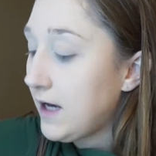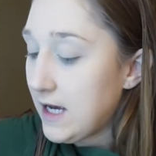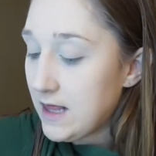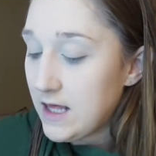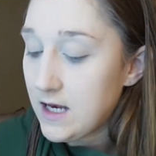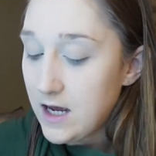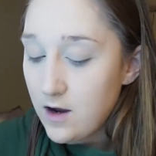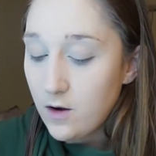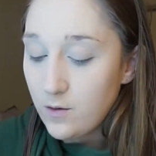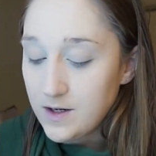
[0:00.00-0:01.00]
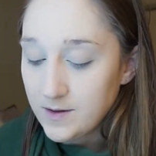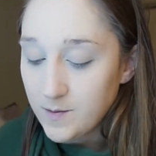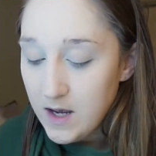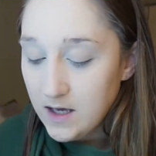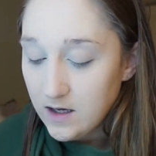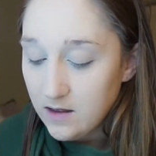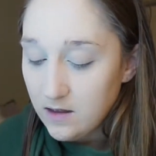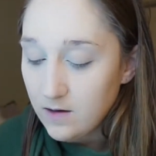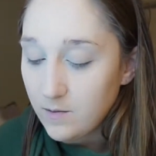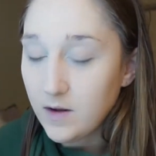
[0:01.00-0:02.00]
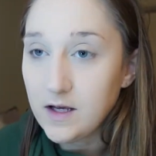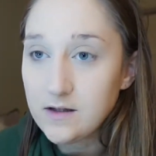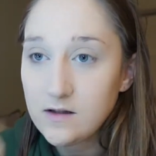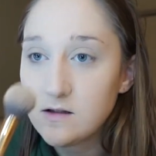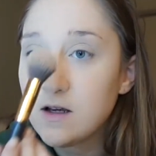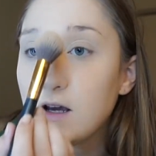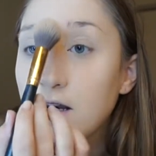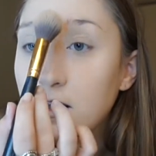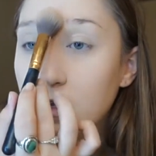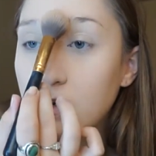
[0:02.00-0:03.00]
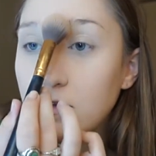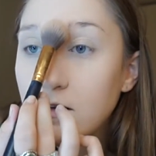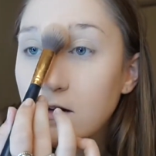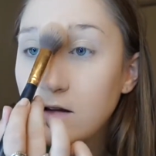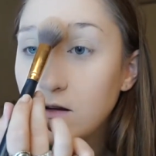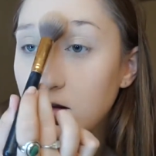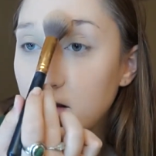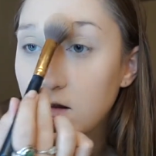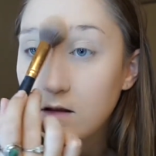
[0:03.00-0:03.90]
And then I always bake in the places that kind of get a little